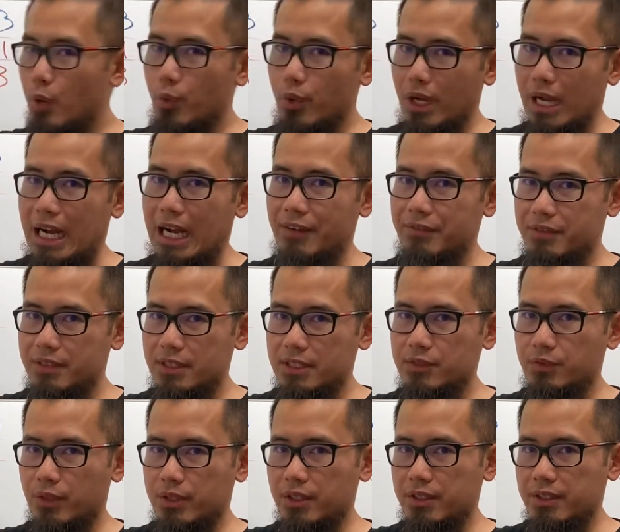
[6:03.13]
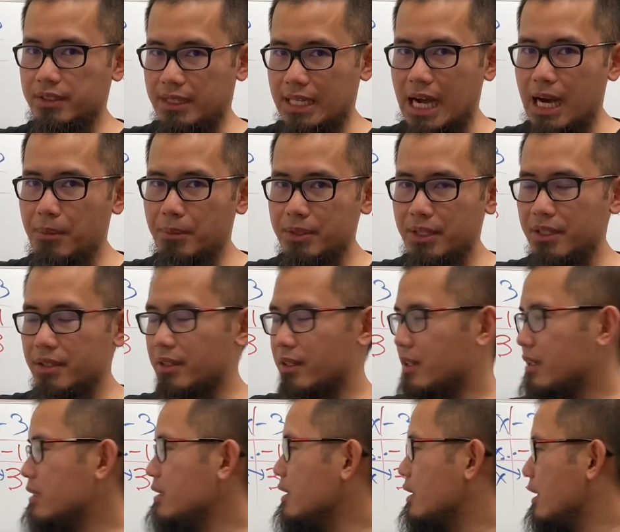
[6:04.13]
will have this for the
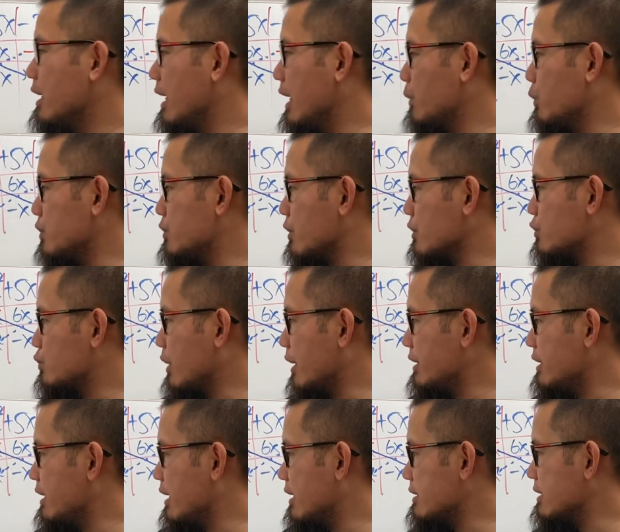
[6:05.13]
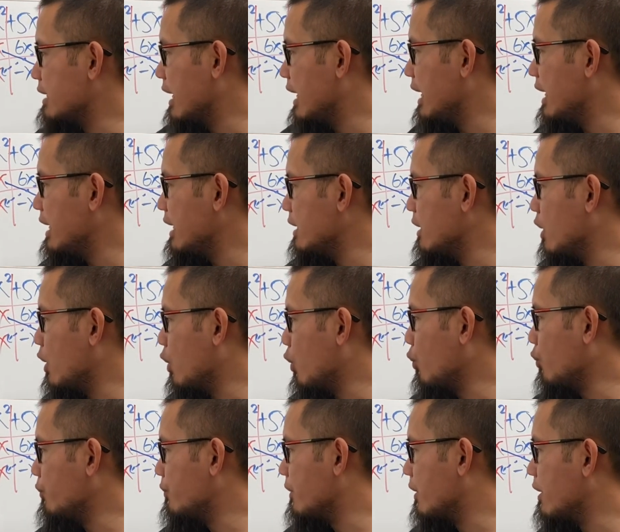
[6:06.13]
denominator, and we just write it as a
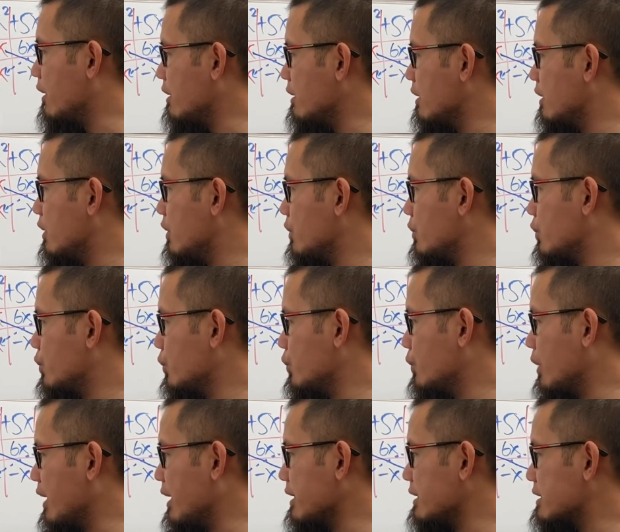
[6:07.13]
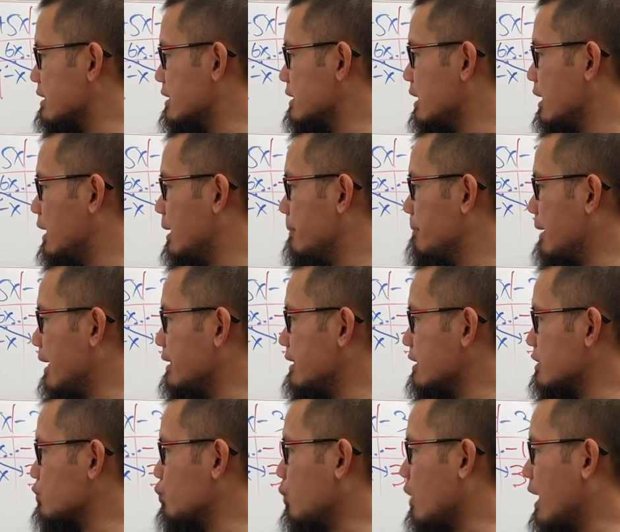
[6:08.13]
over 2x
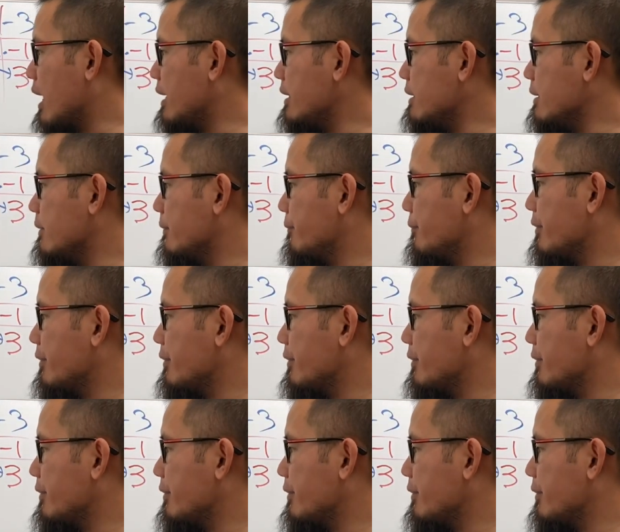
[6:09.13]
minus 1.